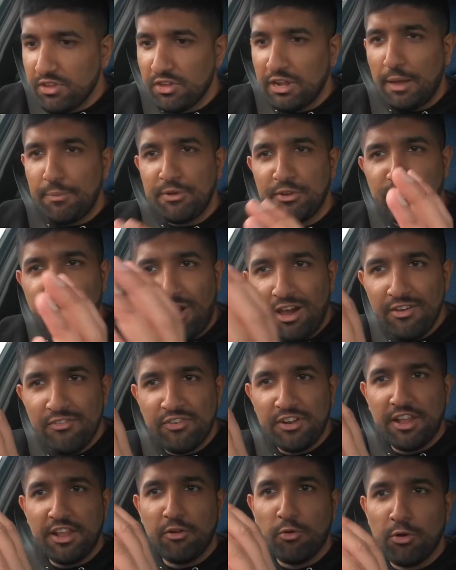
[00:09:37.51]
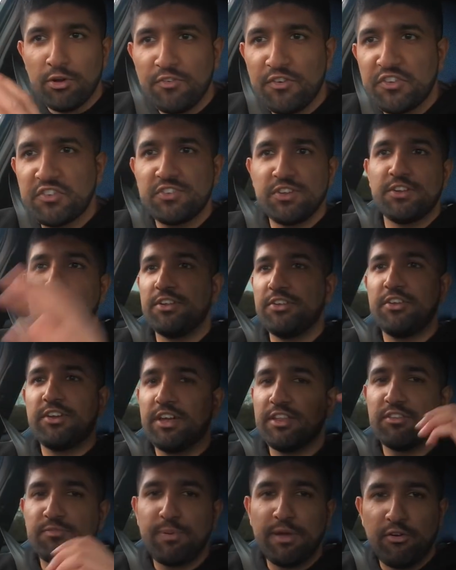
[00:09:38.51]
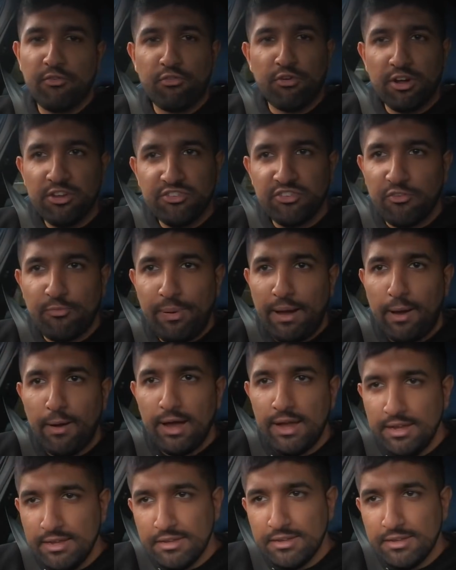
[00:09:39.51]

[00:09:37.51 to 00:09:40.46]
You like be driving and all of a sudden you get this big rush of power.